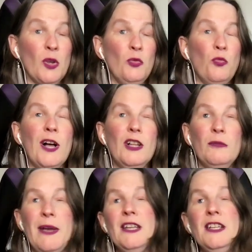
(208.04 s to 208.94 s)
well
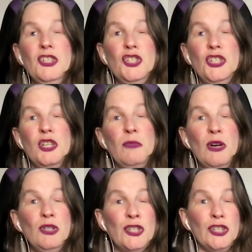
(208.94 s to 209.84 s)
managed
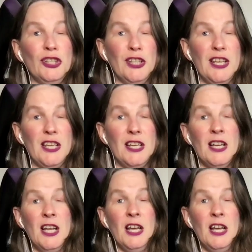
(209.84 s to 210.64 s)
emotionally,